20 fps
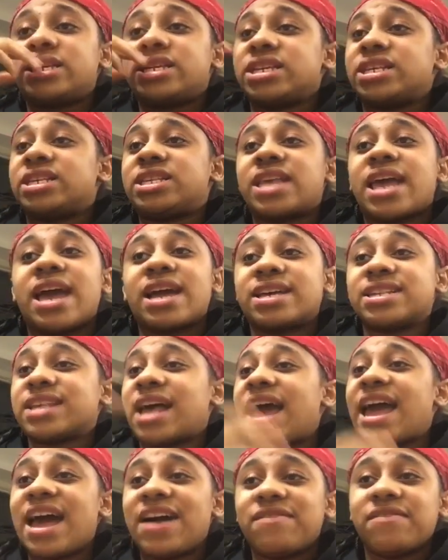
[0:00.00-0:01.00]
just sad, because
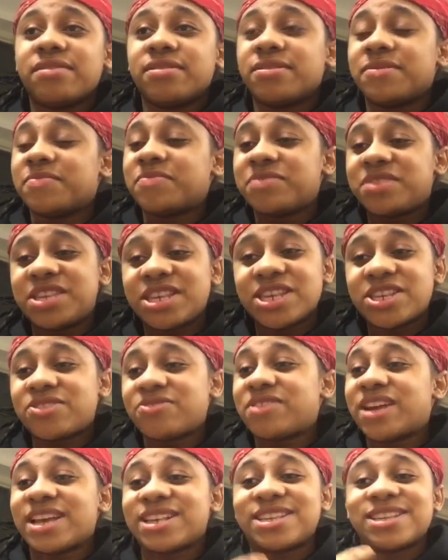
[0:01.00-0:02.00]
I have a sister
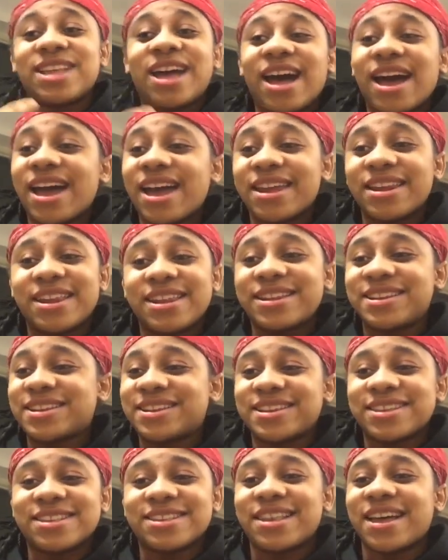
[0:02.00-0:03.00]
that's 9, and it's
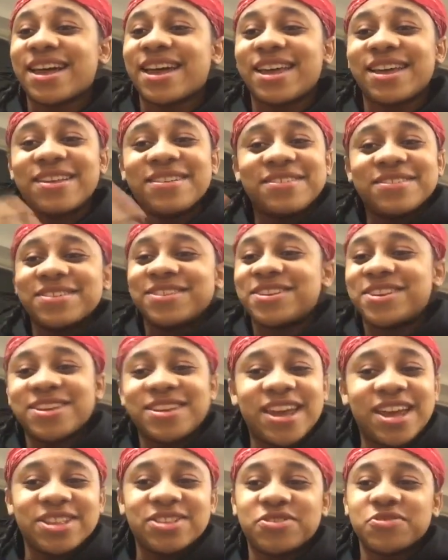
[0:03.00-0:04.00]
just like, she
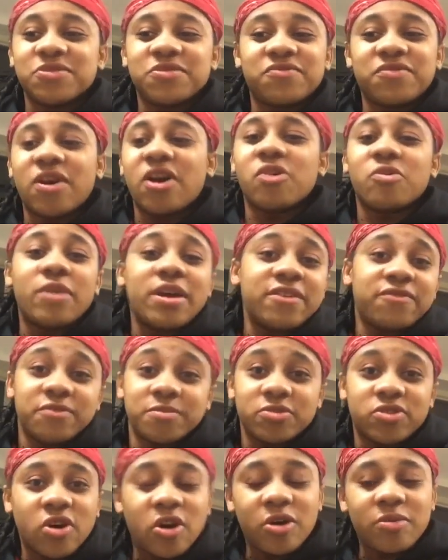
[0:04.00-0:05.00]
ain't too far away
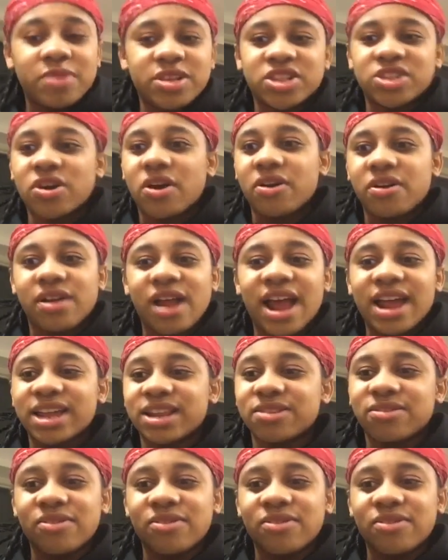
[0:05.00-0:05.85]
from Kobe's daughter.